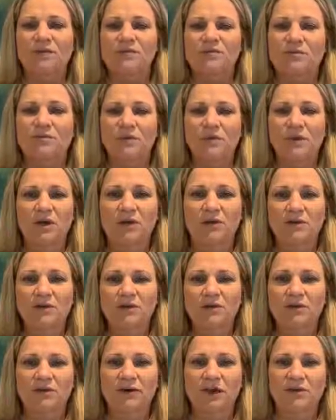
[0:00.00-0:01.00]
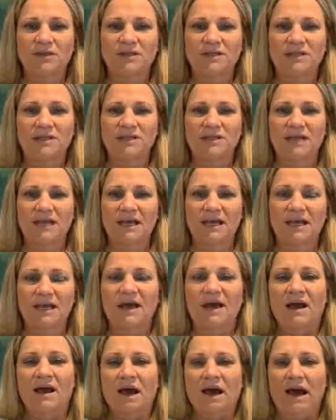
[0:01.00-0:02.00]
So when we go into grounding today
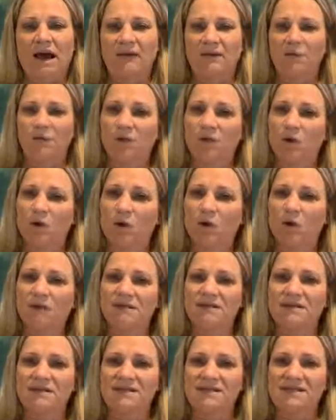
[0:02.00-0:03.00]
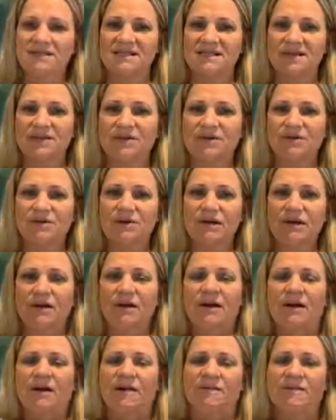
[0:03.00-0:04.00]
and we go into the centering,
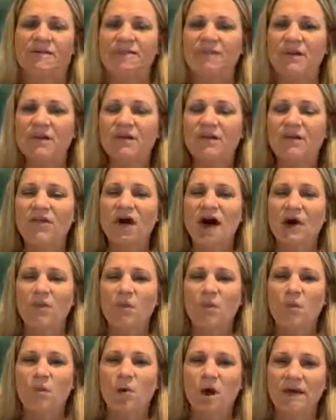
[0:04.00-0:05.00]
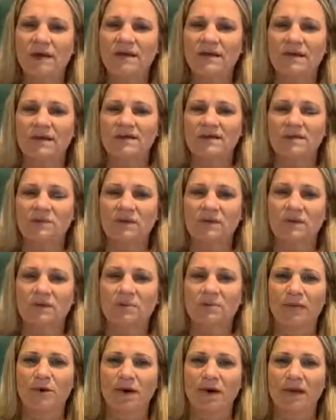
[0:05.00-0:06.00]
feel that oneness with
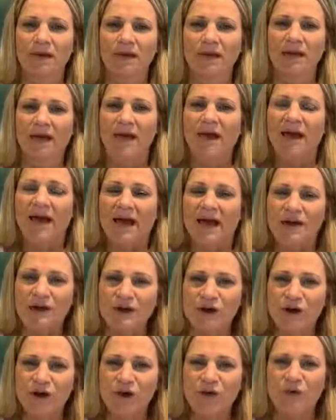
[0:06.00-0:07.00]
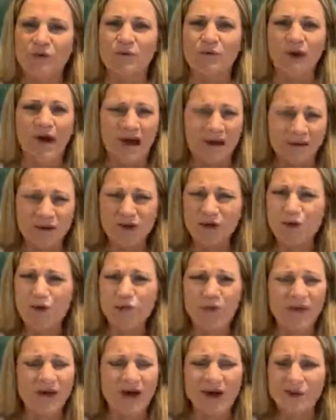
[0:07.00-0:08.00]
the body and know
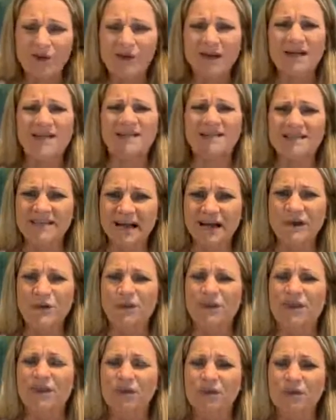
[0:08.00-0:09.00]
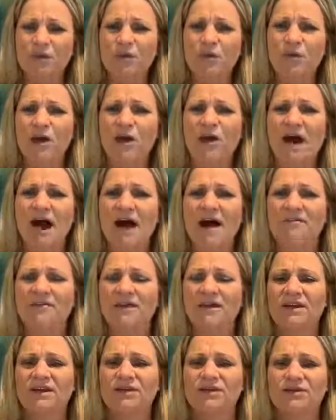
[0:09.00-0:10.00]
without a doubt that you are
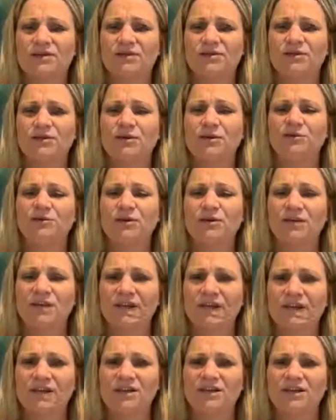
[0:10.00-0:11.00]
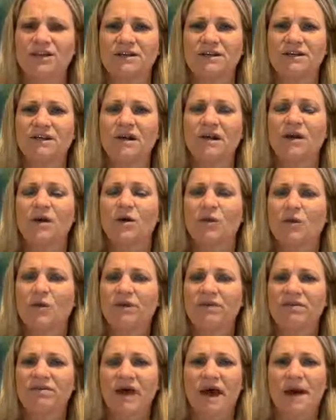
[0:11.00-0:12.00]
having an internal communication
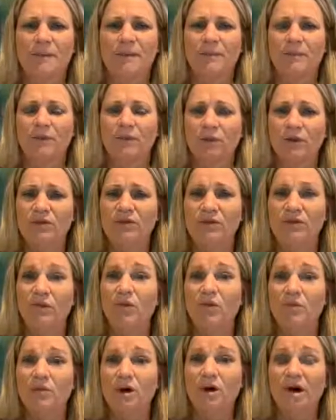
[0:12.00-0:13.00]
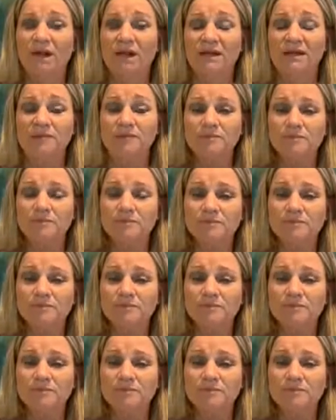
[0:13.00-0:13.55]
with your body.